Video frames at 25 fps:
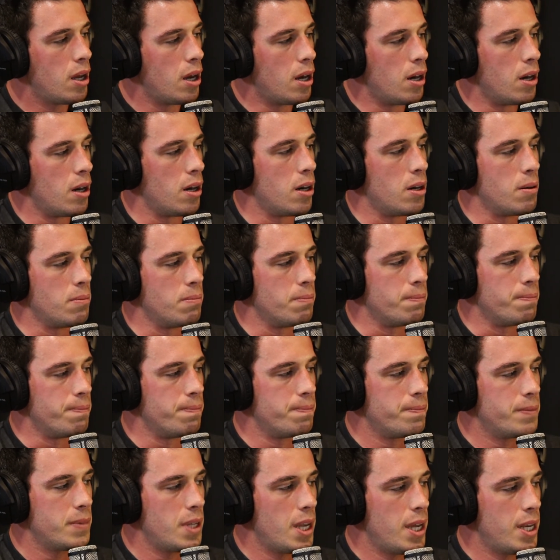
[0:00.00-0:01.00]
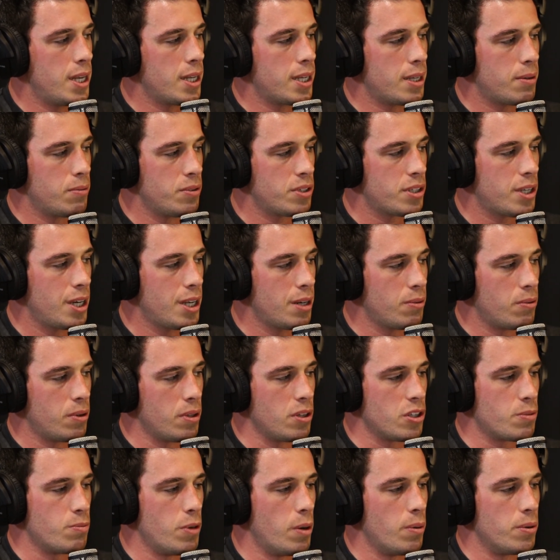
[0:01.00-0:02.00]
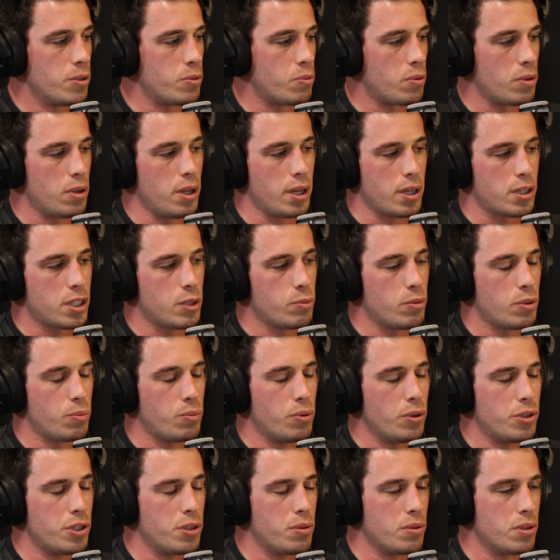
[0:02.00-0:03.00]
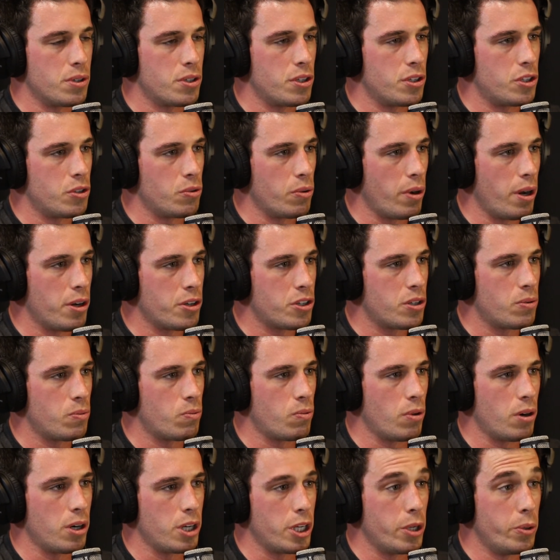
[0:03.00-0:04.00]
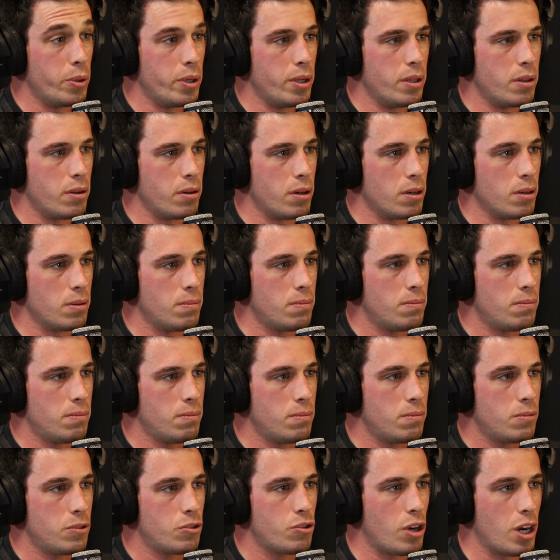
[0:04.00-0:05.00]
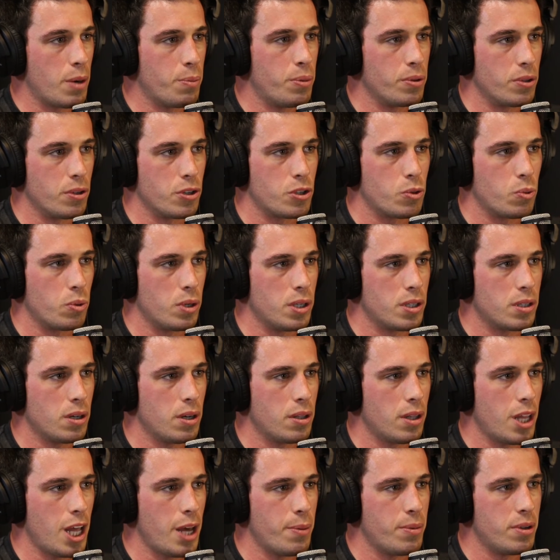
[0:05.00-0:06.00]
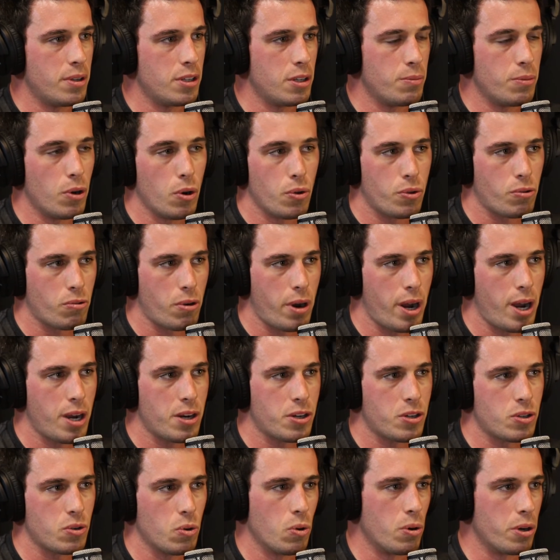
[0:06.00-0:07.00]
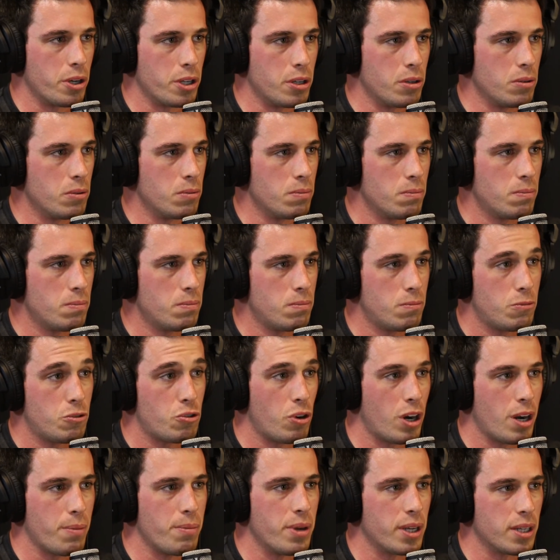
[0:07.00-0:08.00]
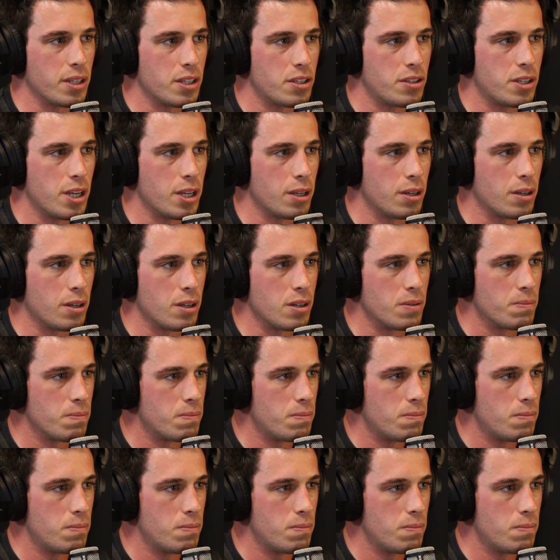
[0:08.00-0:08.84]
And it was kind of one of those moments where like someone puts you in a situation where you either try to put the squeeze on them and you both crash, or you try to make it stick on a